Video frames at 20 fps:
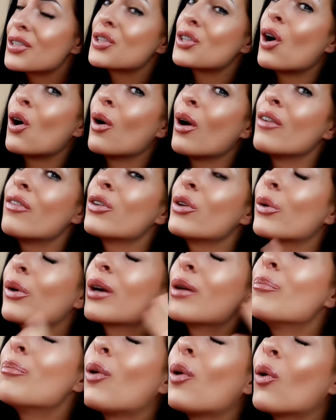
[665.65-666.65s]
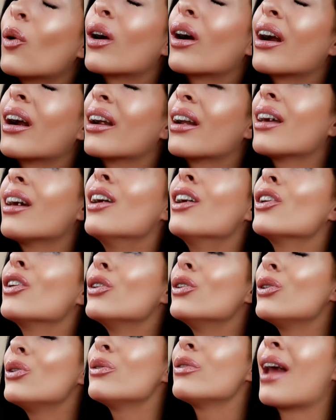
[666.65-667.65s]
So if you are bored,
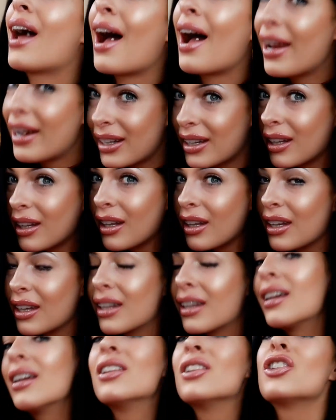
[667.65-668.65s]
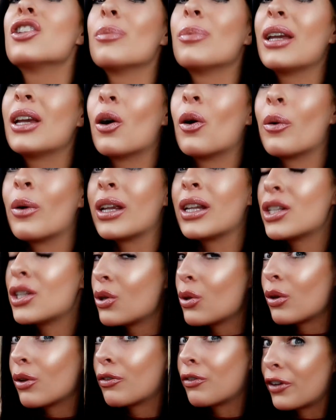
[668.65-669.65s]
you do not need to be going
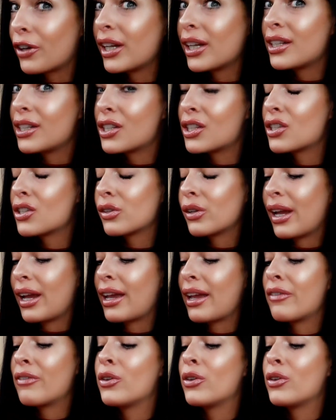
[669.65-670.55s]
to the fridge, okay?